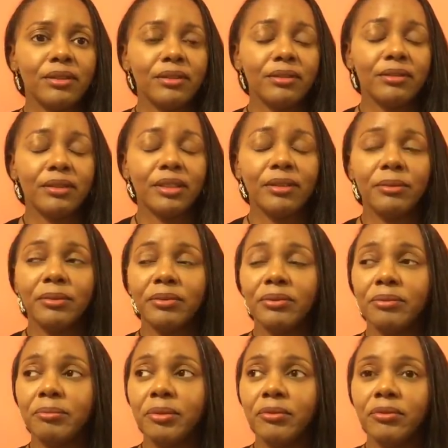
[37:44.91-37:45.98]
they
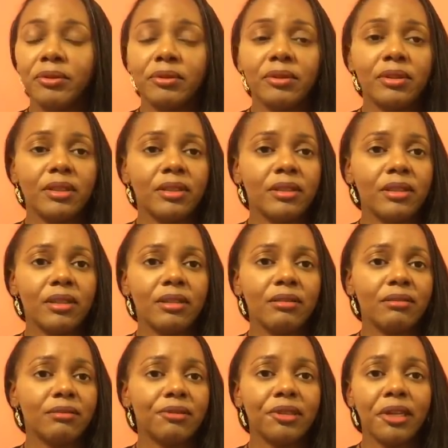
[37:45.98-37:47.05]
prefer the
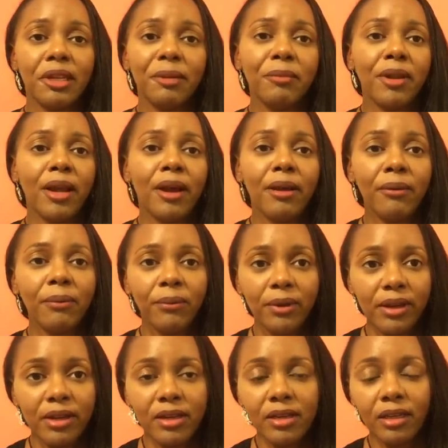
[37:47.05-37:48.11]
name
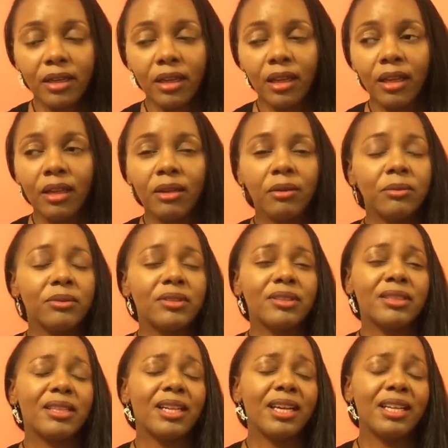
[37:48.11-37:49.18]
Nottoway, which
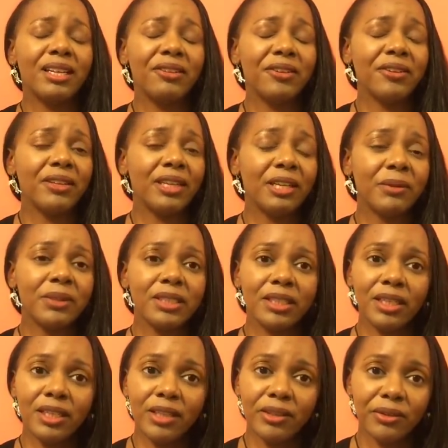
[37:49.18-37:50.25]
is not in their language
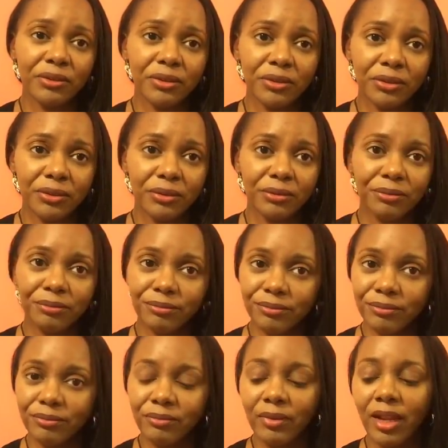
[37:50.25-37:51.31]
either. So
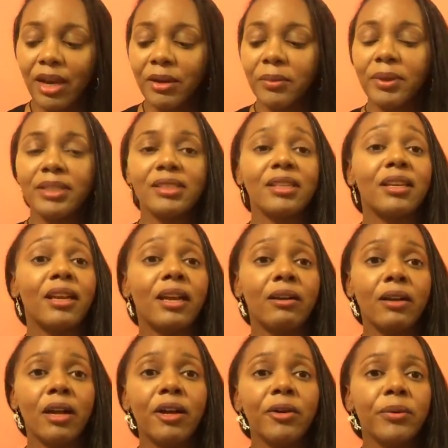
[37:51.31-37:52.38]
Nottoway is an
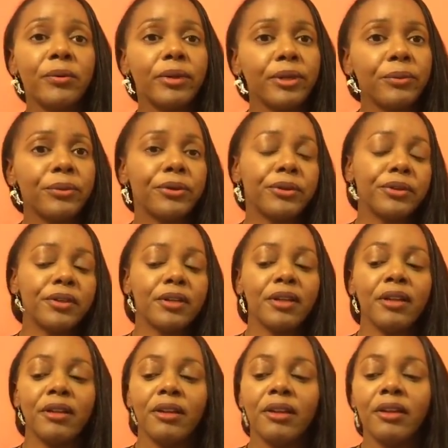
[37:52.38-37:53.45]
Algonquian word,
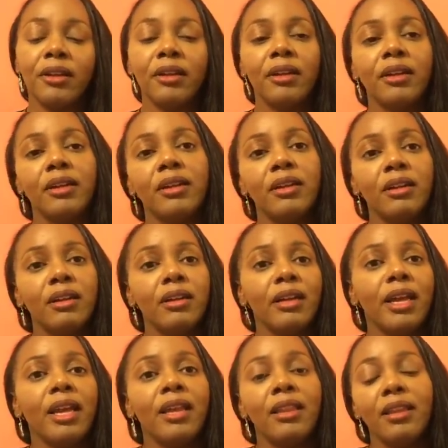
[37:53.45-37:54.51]

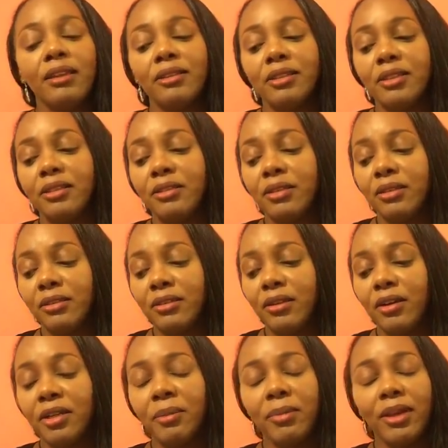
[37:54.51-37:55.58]
and they
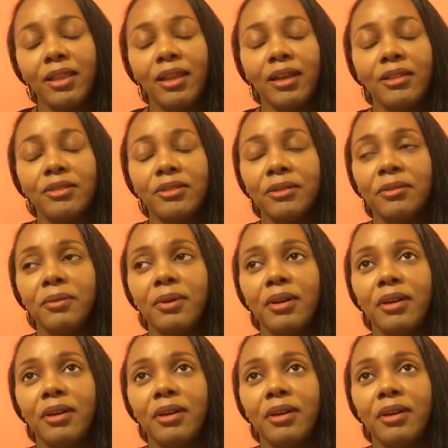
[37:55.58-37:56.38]
talked about that too.